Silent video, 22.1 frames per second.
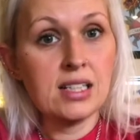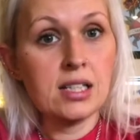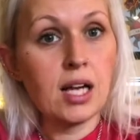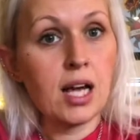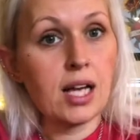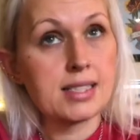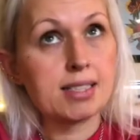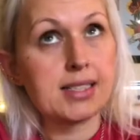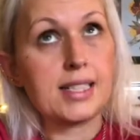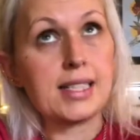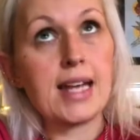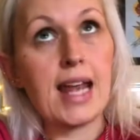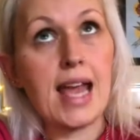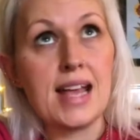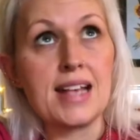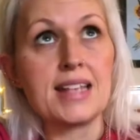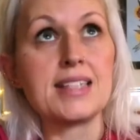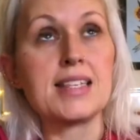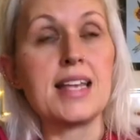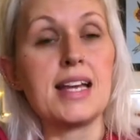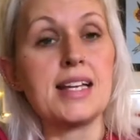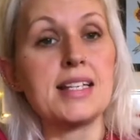as in
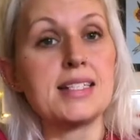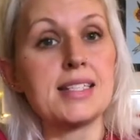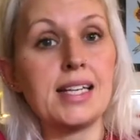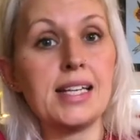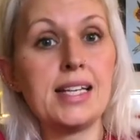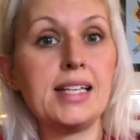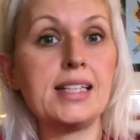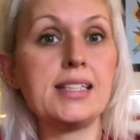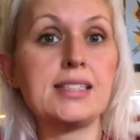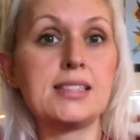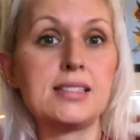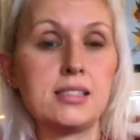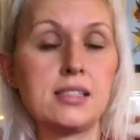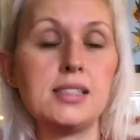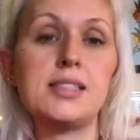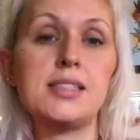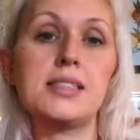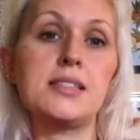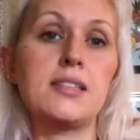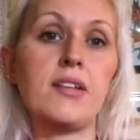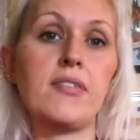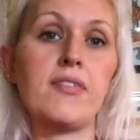SAD,
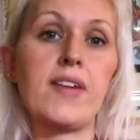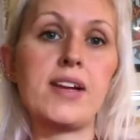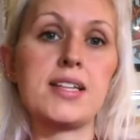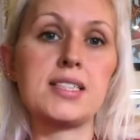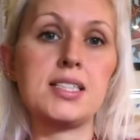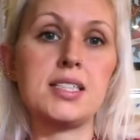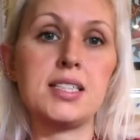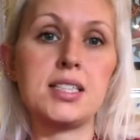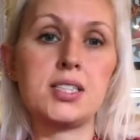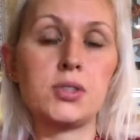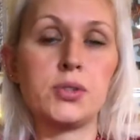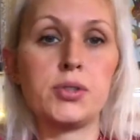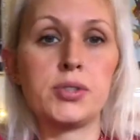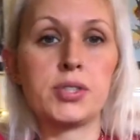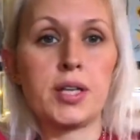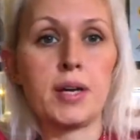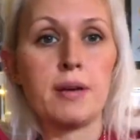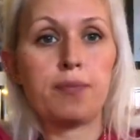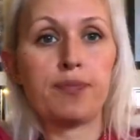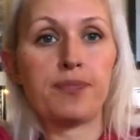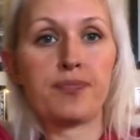seasonal affective disorder.